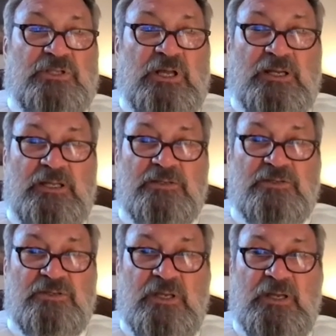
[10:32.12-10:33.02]

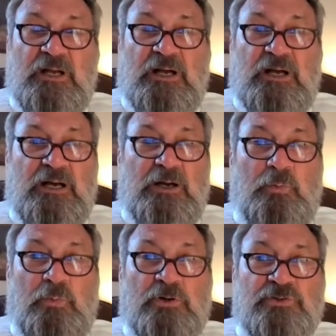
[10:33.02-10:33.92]
studies
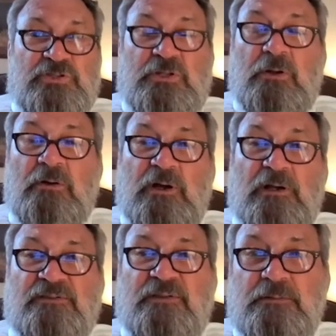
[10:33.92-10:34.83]
will
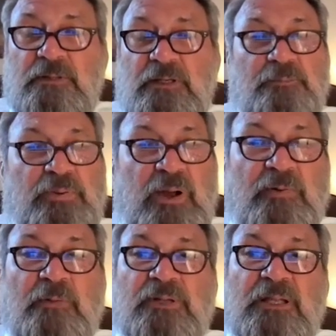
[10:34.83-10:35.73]
start
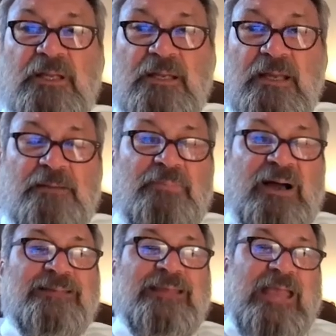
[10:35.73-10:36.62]
probably
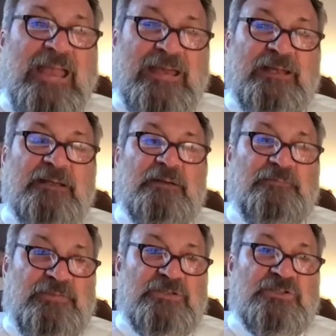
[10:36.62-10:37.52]
by the end
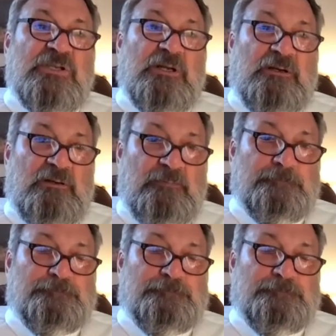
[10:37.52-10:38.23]
of this year.